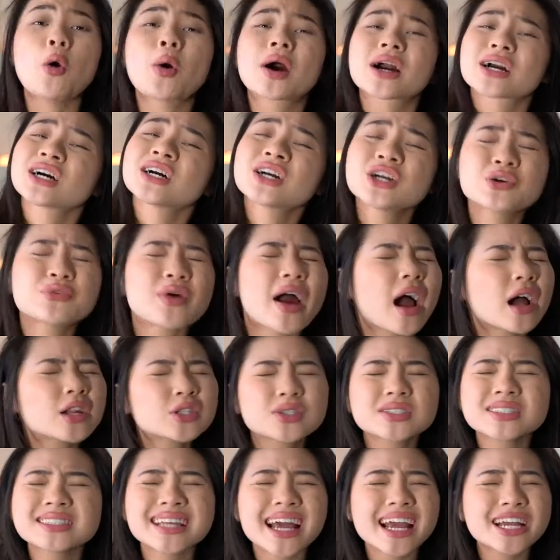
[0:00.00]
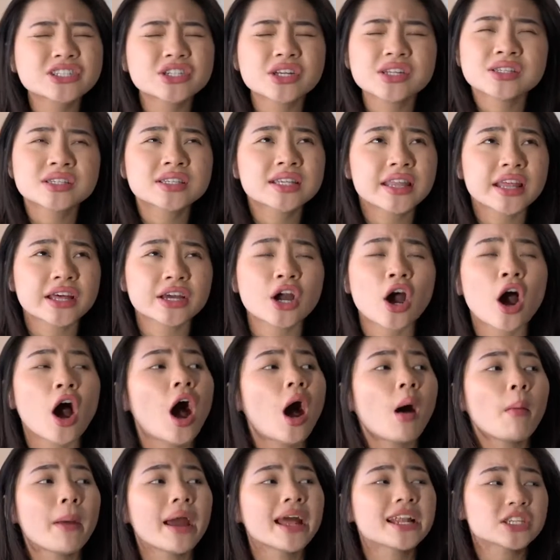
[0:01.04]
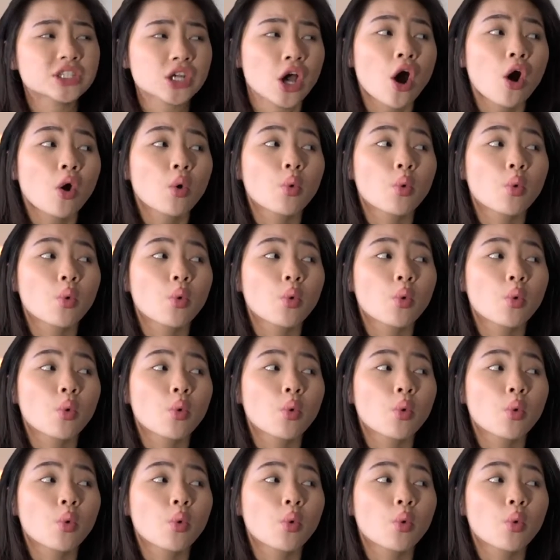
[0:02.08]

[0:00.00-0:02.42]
Oh, congratulations to the comment